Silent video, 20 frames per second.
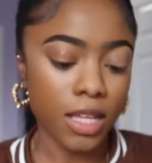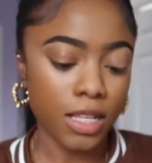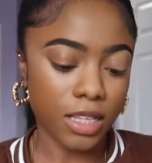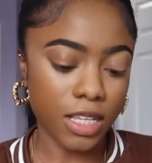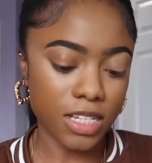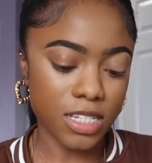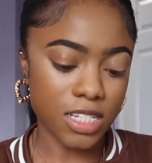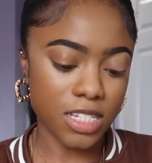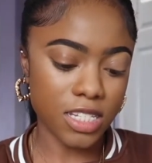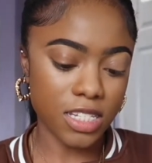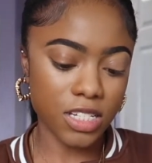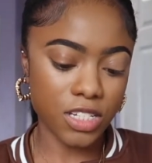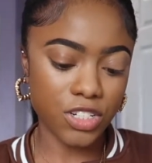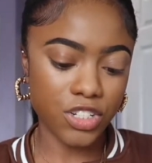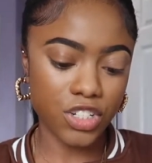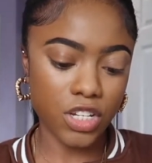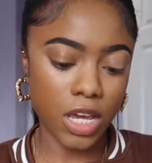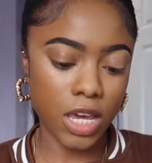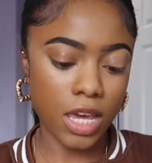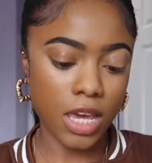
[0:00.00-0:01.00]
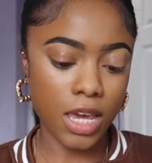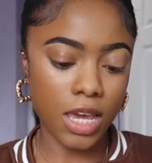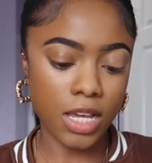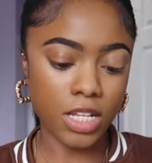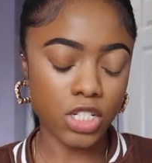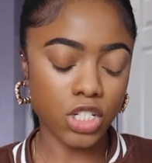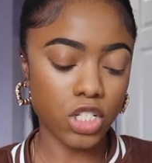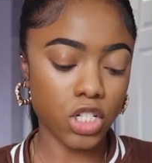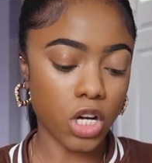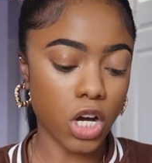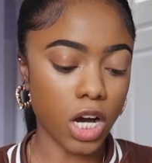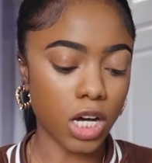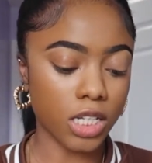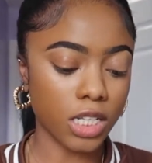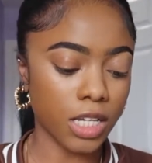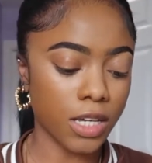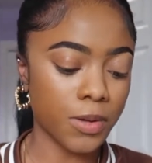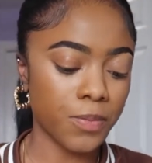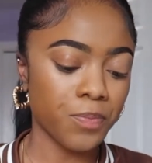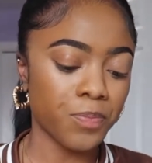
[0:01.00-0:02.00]
This is in the shade
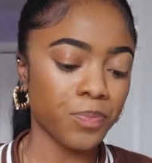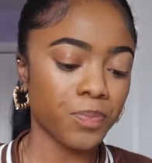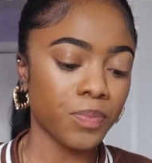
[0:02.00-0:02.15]
Chocolate.